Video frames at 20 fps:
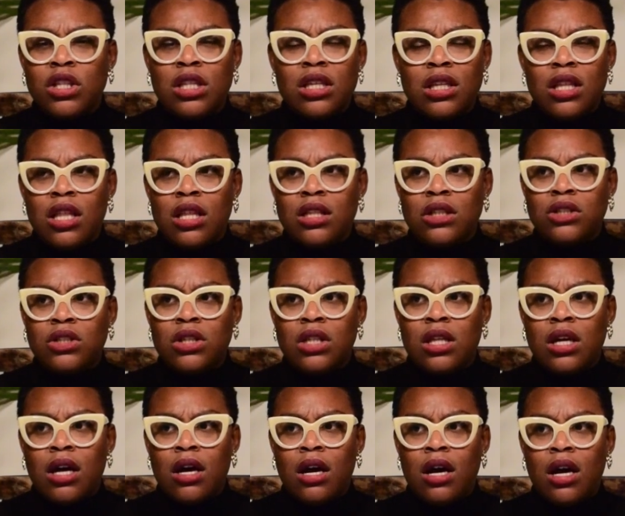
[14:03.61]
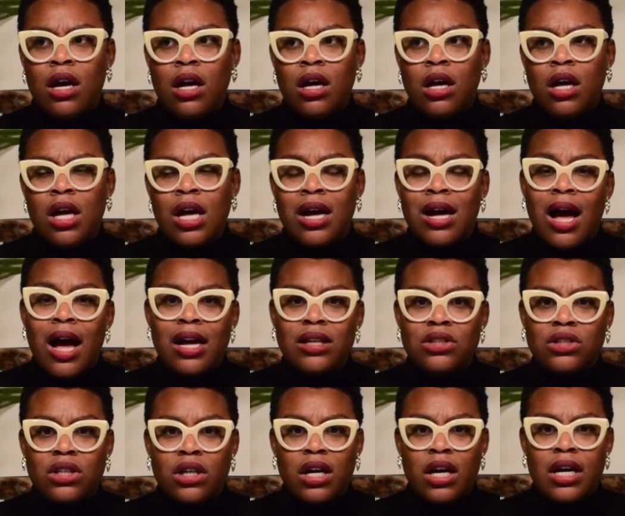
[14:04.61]
to the
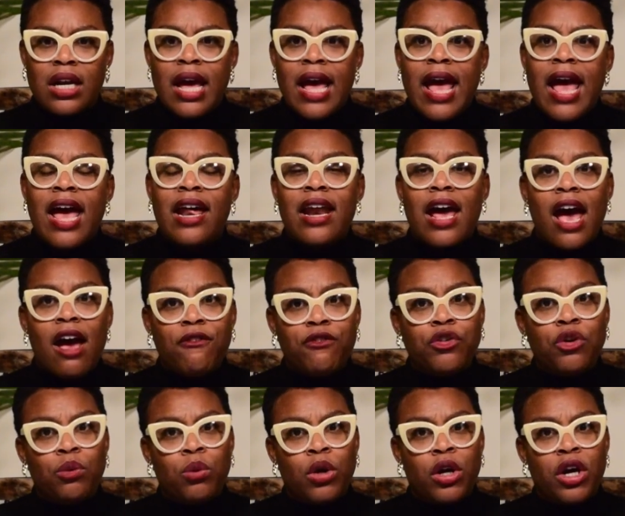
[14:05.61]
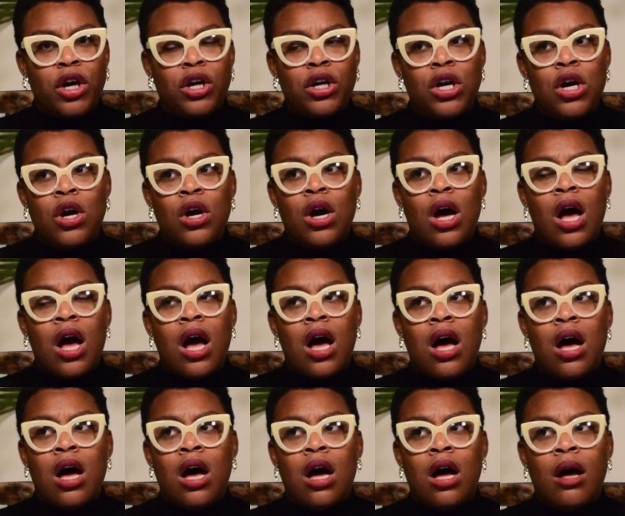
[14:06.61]
concert, and afterward,
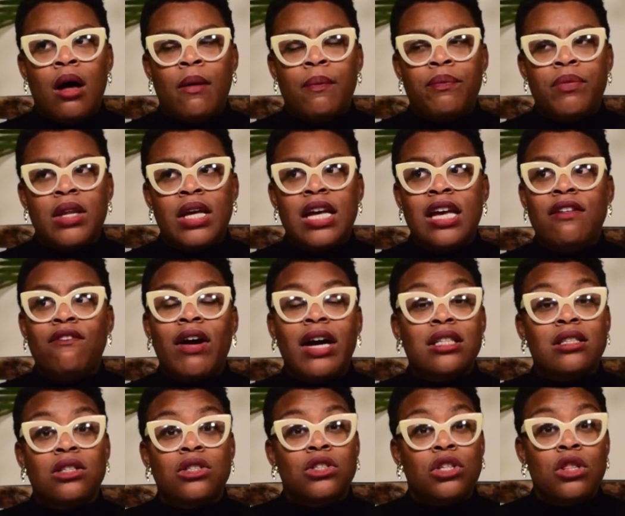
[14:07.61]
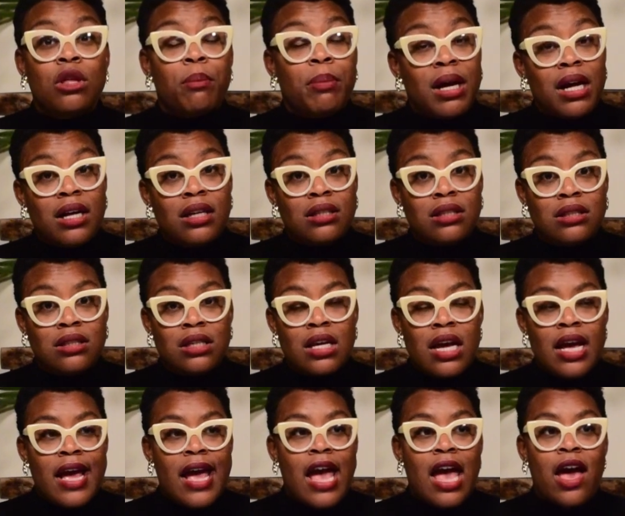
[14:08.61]
he invites us to the bus
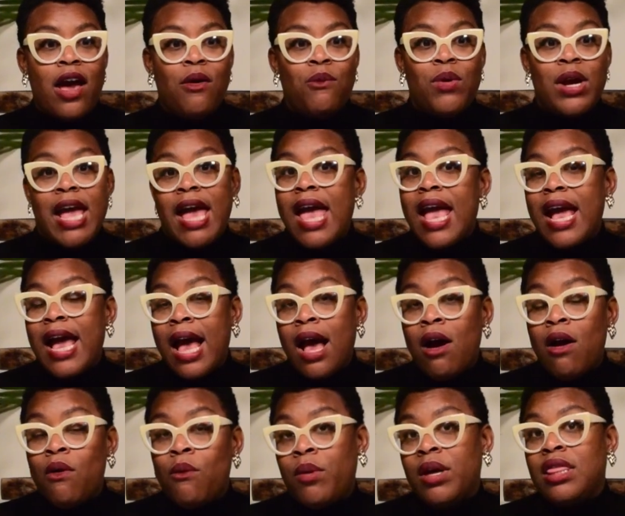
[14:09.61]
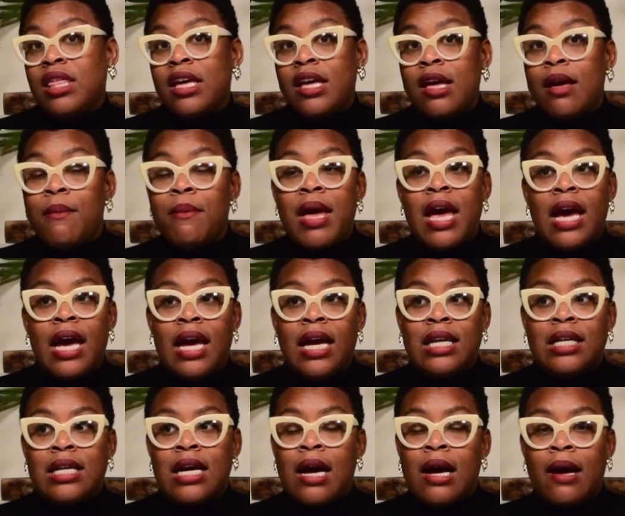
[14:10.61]
and we hang out with him
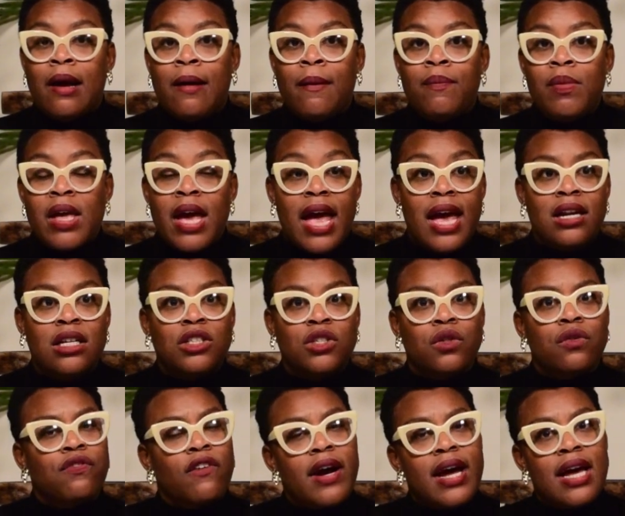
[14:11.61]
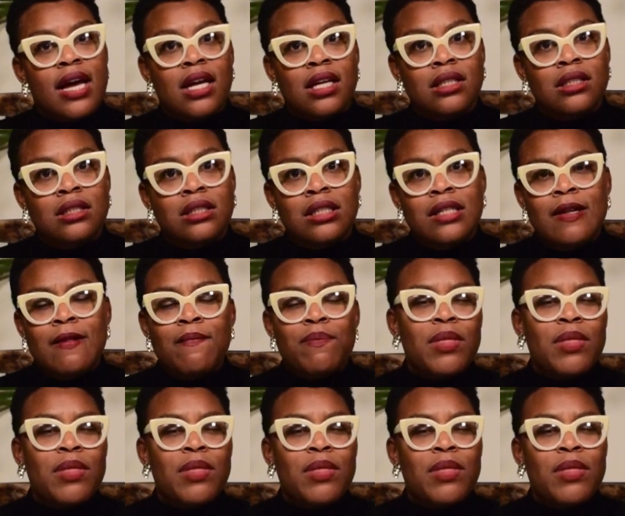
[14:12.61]
and his friends.